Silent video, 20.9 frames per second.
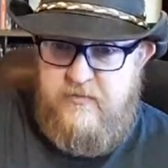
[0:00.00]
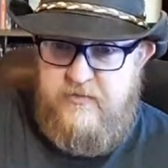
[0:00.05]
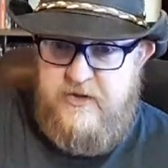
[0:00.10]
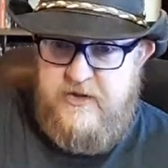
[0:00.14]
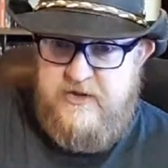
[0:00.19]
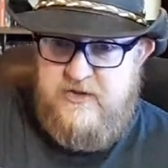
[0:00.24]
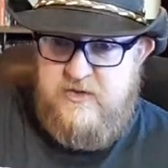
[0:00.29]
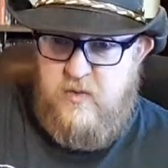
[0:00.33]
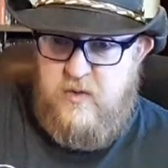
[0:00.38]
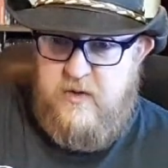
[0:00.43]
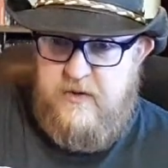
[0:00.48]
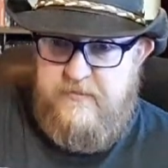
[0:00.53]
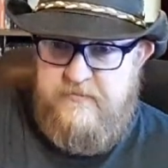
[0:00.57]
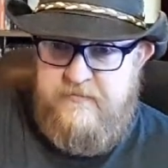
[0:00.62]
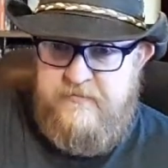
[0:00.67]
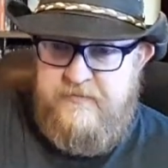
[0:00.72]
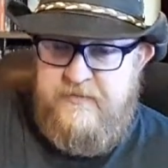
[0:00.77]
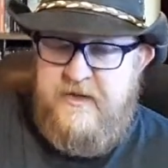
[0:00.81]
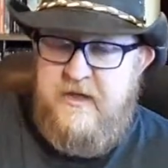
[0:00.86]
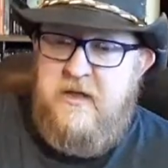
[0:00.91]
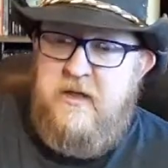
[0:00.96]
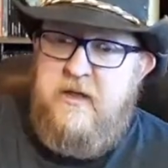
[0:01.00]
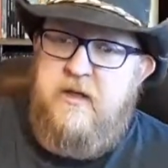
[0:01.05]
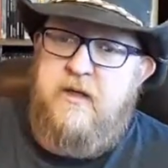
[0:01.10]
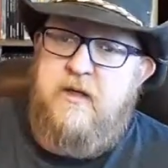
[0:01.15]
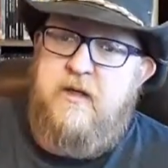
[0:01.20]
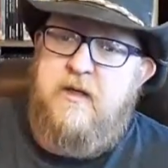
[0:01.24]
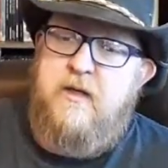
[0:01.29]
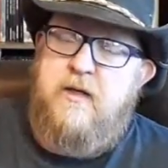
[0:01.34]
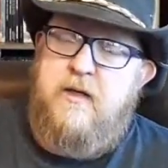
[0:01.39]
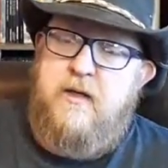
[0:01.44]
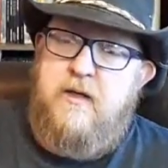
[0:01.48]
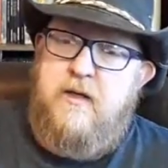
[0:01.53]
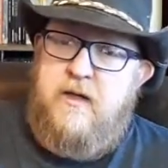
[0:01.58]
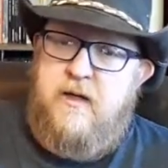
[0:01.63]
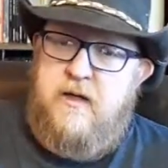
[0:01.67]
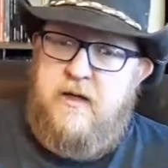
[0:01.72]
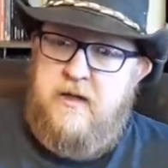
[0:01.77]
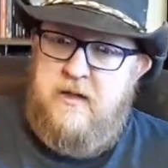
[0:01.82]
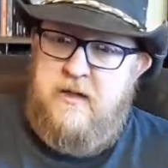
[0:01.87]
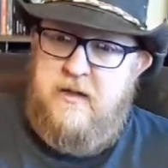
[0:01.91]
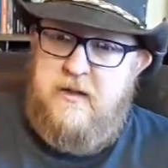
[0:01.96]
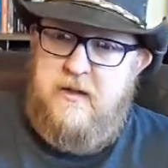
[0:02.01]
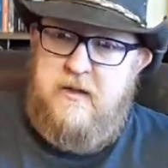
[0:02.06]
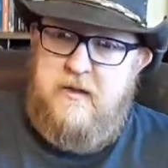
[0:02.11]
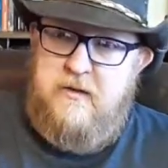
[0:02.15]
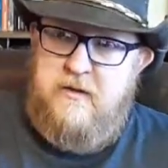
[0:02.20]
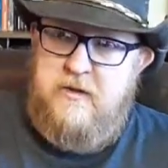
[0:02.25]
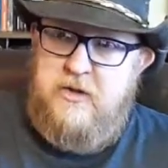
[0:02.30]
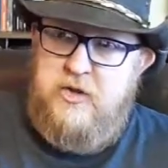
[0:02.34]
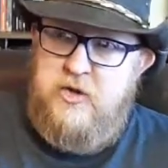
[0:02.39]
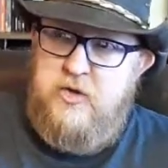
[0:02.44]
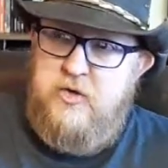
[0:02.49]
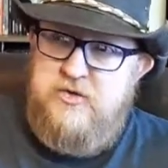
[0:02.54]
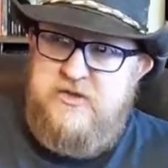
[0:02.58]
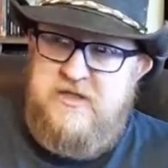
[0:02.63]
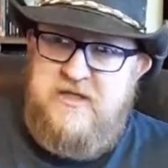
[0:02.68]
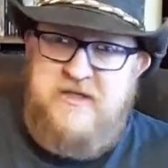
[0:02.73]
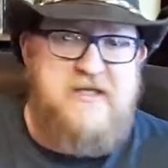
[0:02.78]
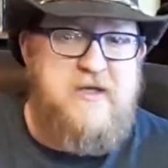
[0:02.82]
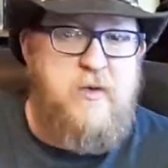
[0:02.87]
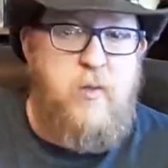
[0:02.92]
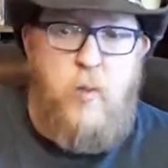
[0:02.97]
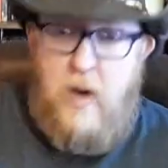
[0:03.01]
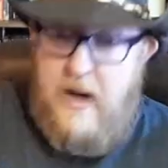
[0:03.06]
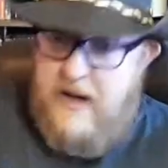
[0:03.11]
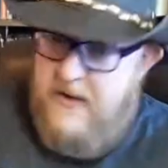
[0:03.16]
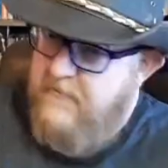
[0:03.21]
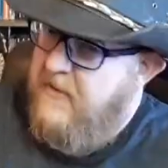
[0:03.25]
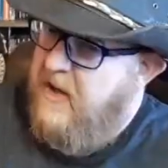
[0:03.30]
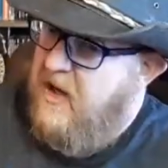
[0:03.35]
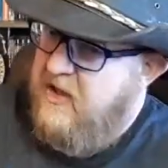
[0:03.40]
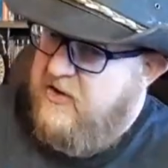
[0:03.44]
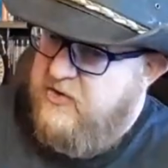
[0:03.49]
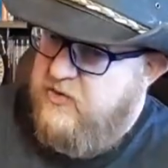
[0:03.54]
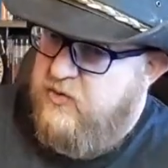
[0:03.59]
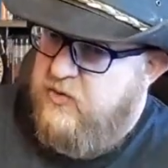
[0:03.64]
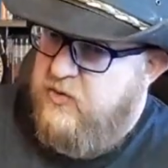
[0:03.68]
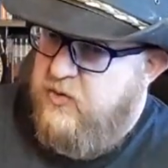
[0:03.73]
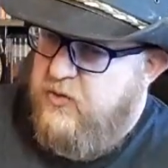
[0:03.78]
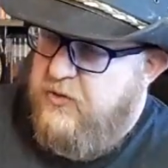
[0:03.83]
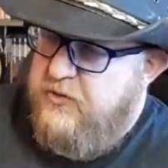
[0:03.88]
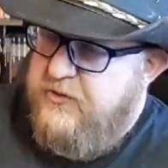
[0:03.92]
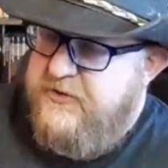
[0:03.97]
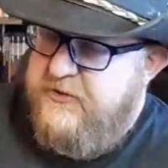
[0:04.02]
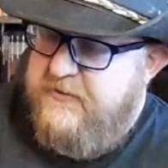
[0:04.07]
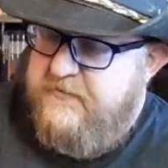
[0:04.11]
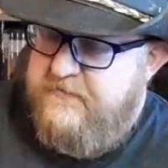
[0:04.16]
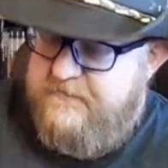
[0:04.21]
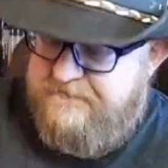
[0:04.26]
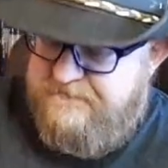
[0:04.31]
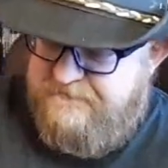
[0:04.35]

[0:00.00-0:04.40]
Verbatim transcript: this one, uh, using the White Box rules.